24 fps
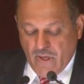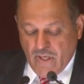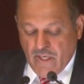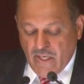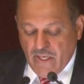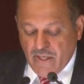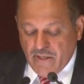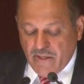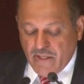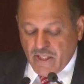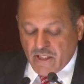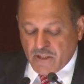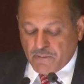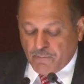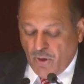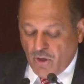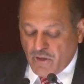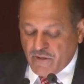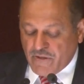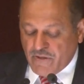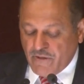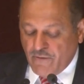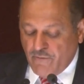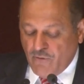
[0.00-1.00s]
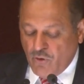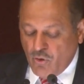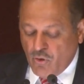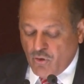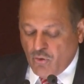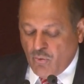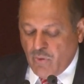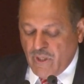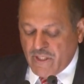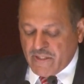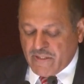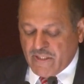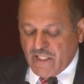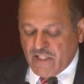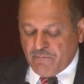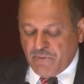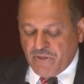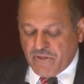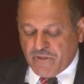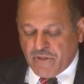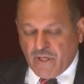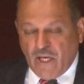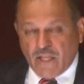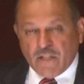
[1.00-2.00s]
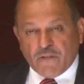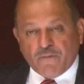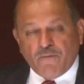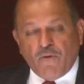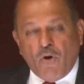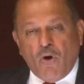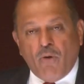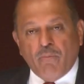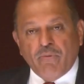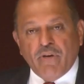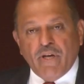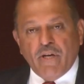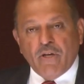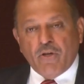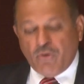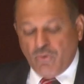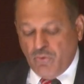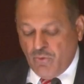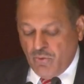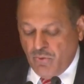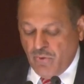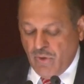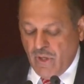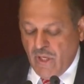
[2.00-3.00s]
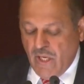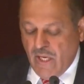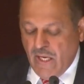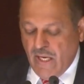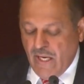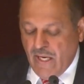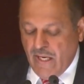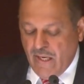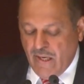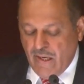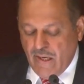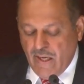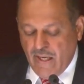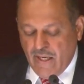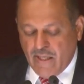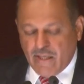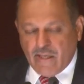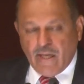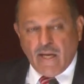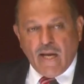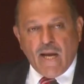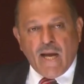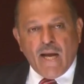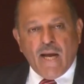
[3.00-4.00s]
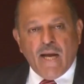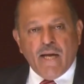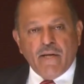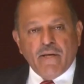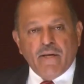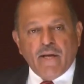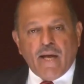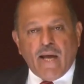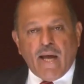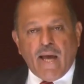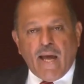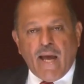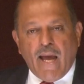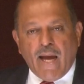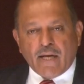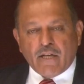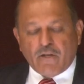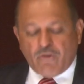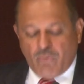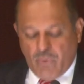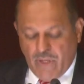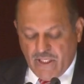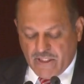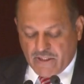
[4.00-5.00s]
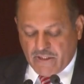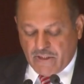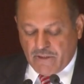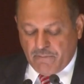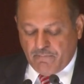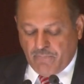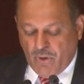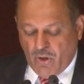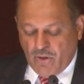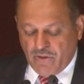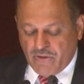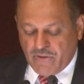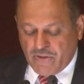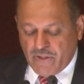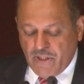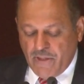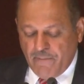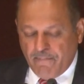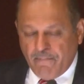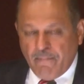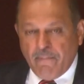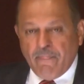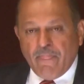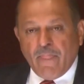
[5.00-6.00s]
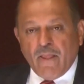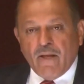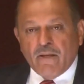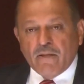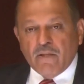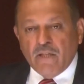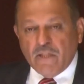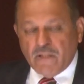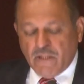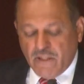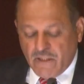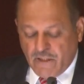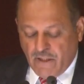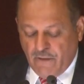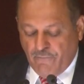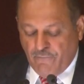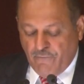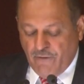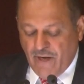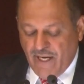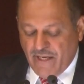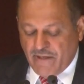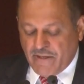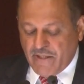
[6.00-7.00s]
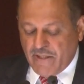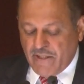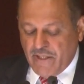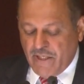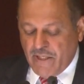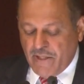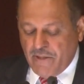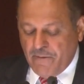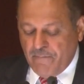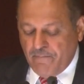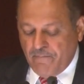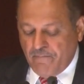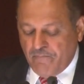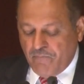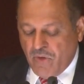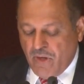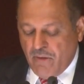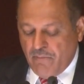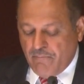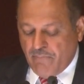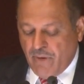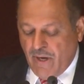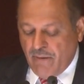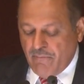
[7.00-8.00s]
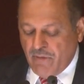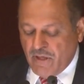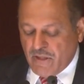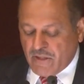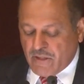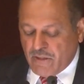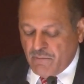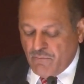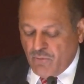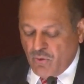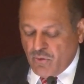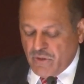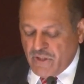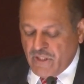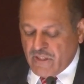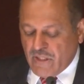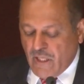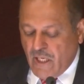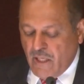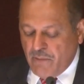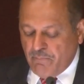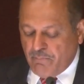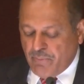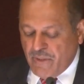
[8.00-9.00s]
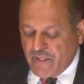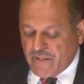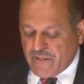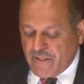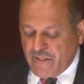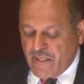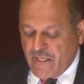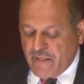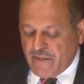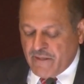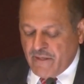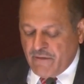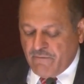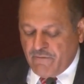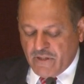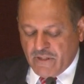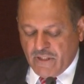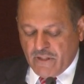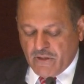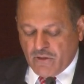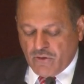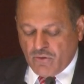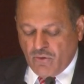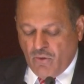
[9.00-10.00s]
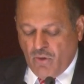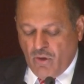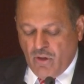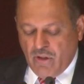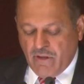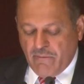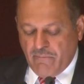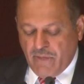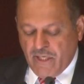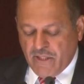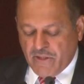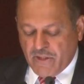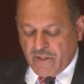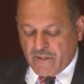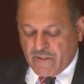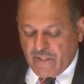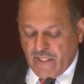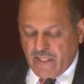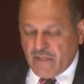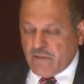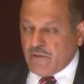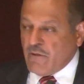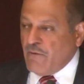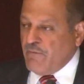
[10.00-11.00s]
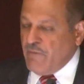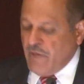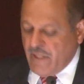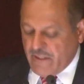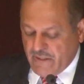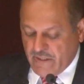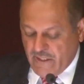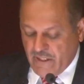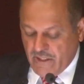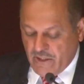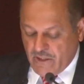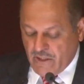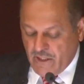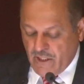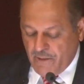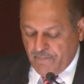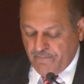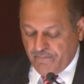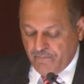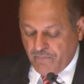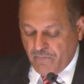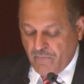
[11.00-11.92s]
India's policy of Look West has been transformed into a Link and Act West policy. This is reflected in Prime Minister Modi's unprecedented visits to all the major states of West Asia.